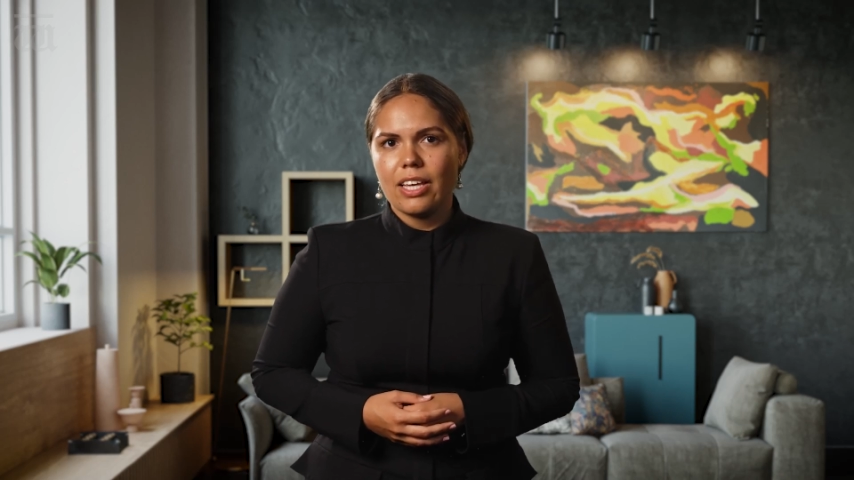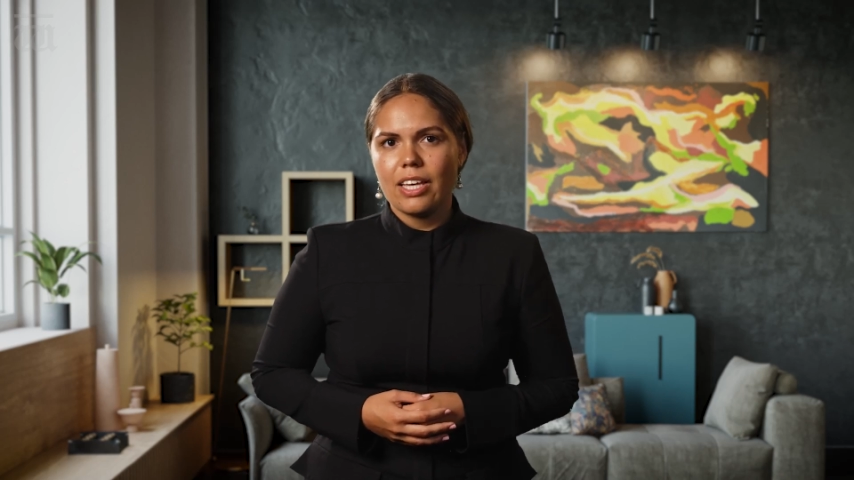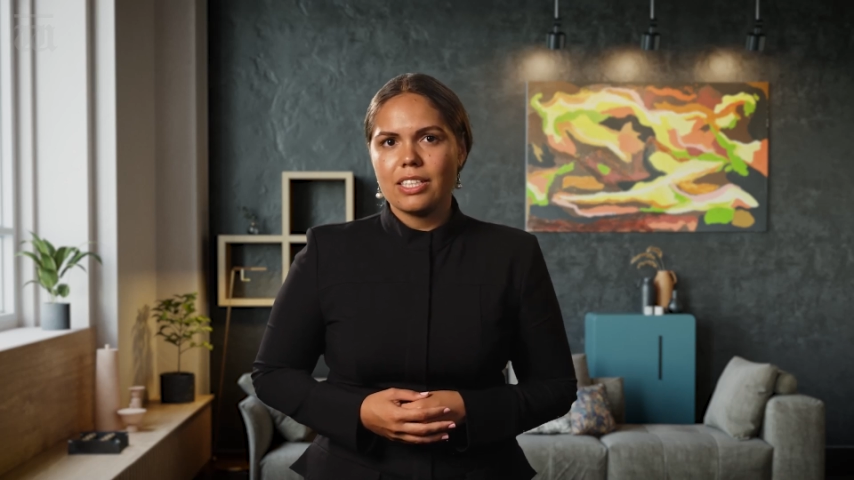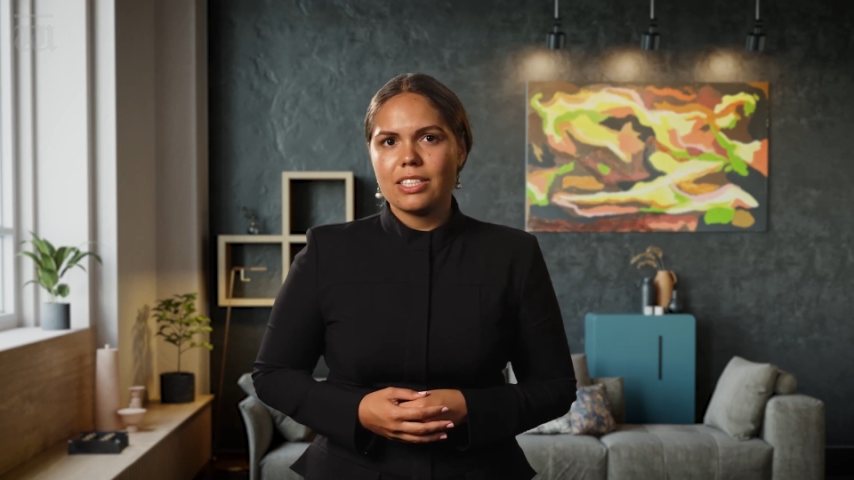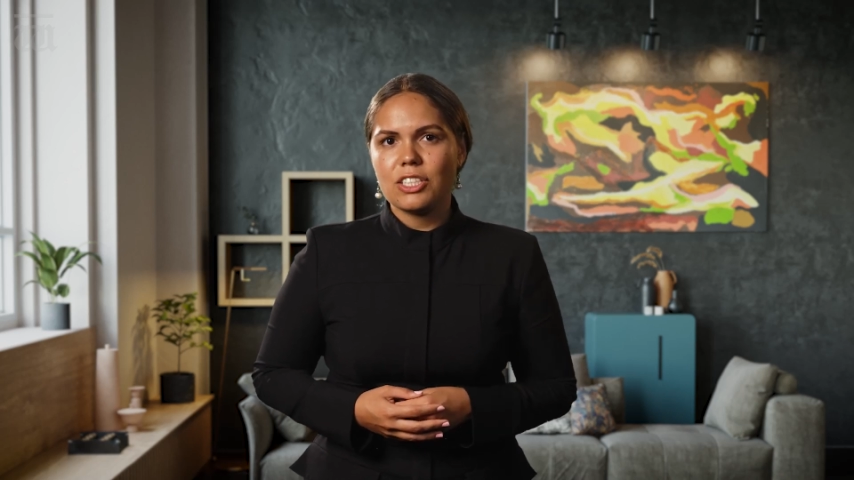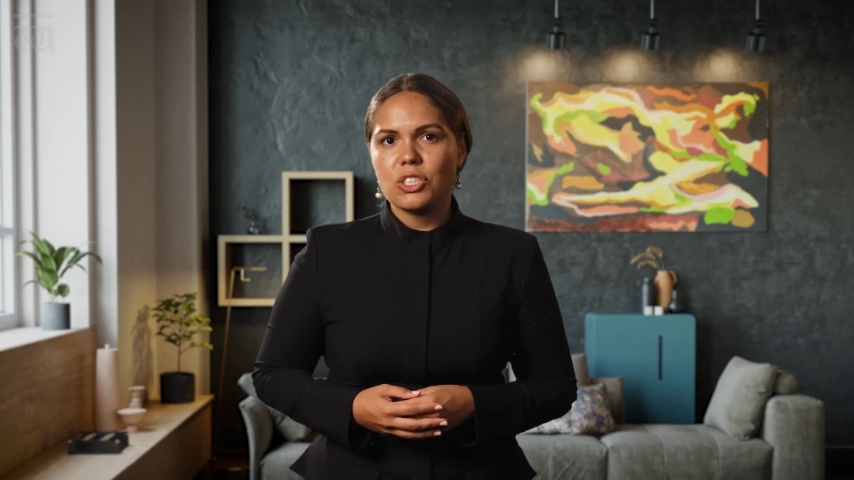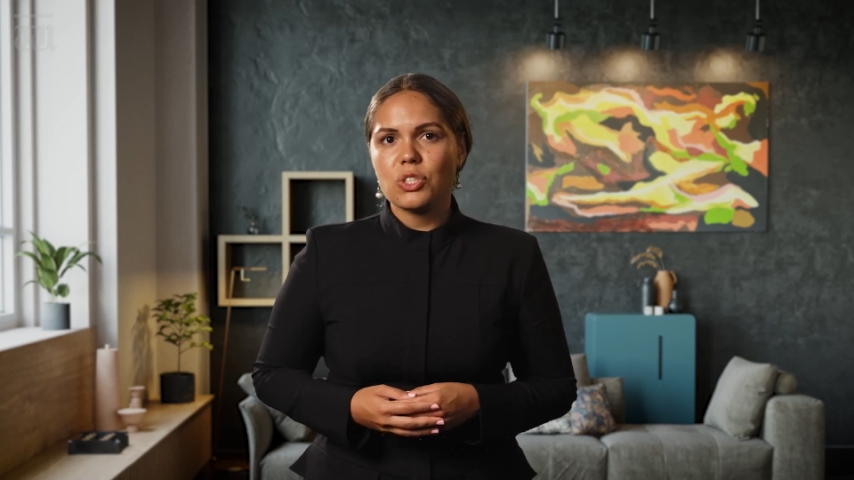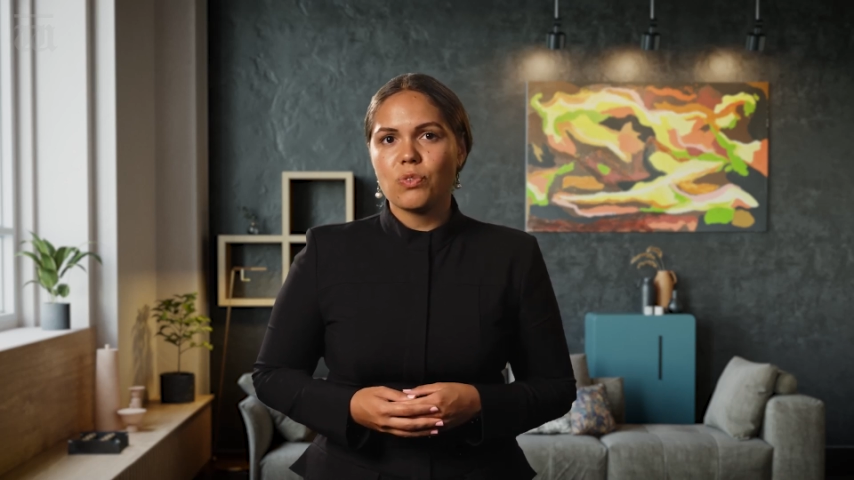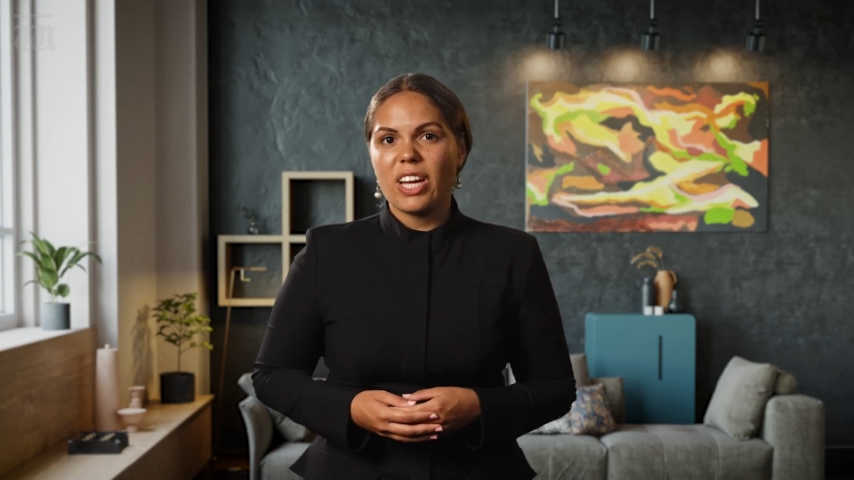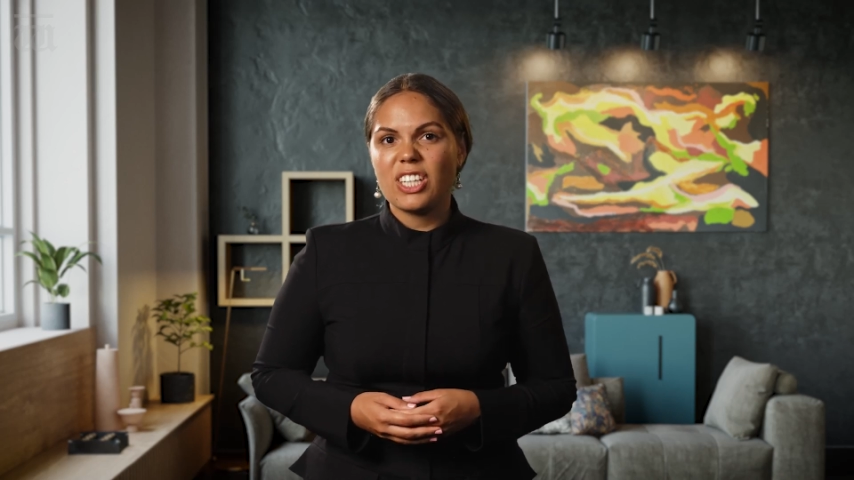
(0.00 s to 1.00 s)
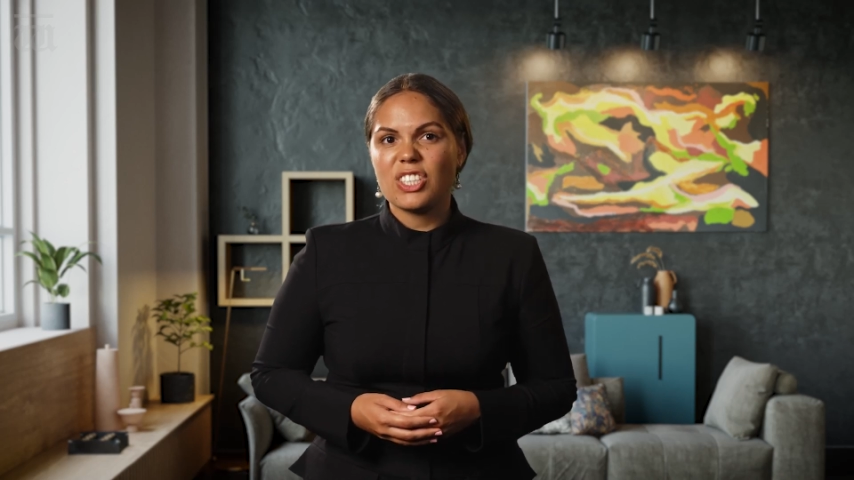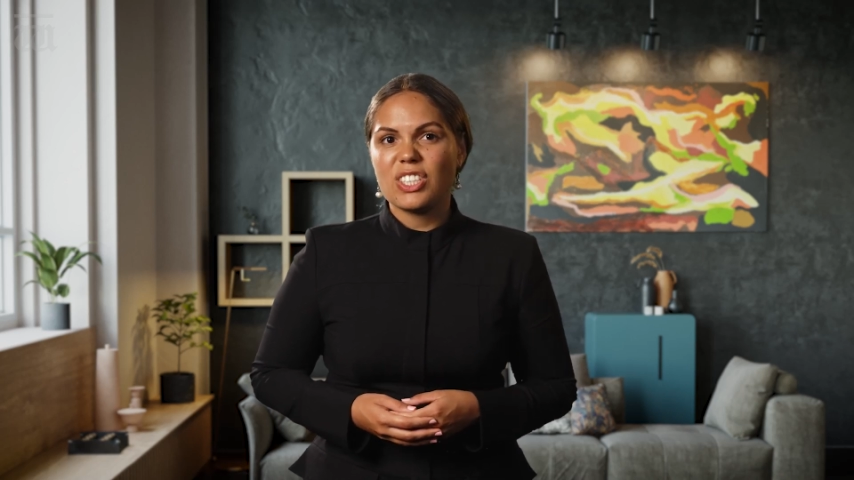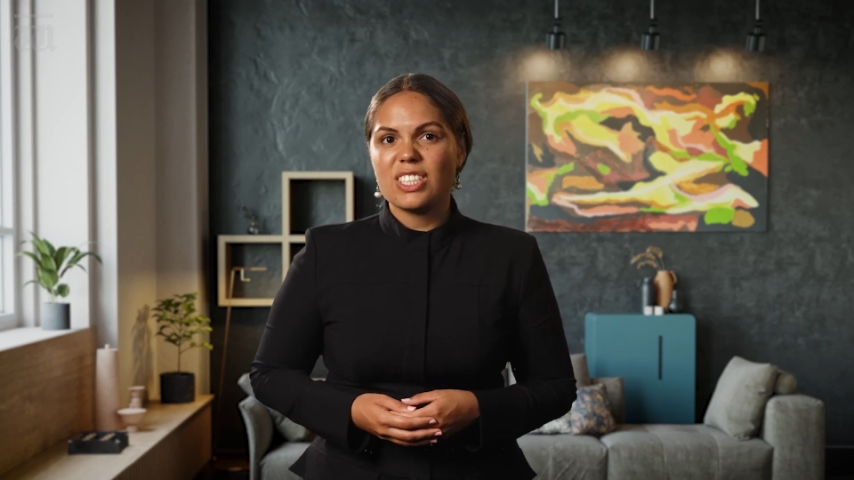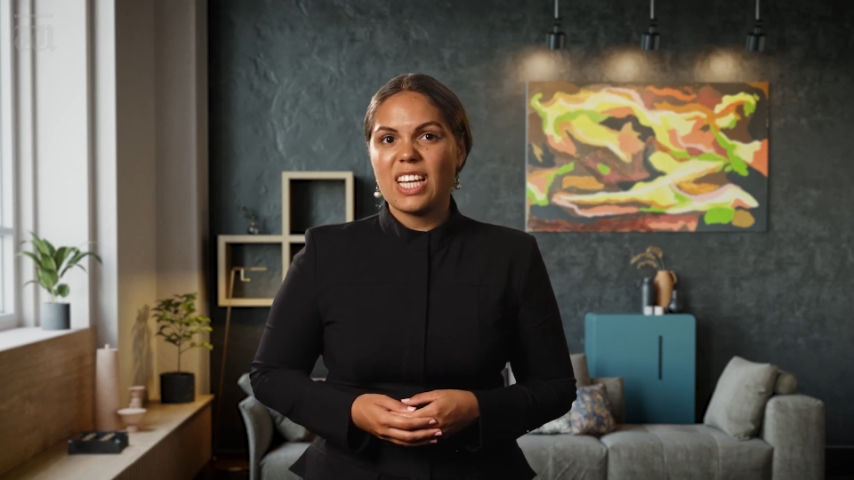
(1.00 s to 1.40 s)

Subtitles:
Indigenous rangers